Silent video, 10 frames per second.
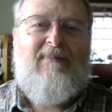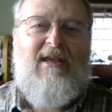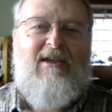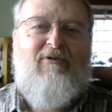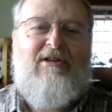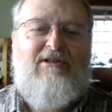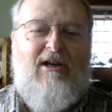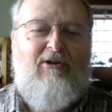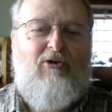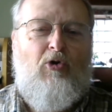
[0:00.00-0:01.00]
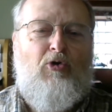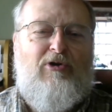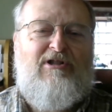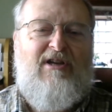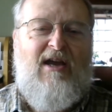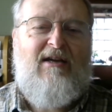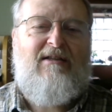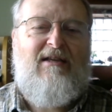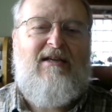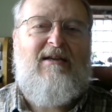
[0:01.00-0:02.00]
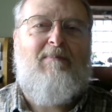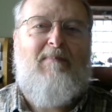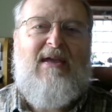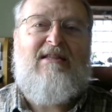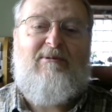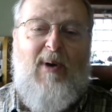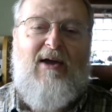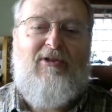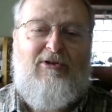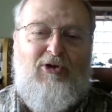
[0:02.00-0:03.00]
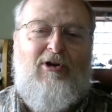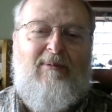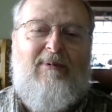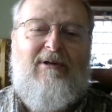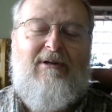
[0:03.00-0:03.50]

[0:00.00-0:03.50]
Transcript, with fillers: evangelical Christianity means by the term.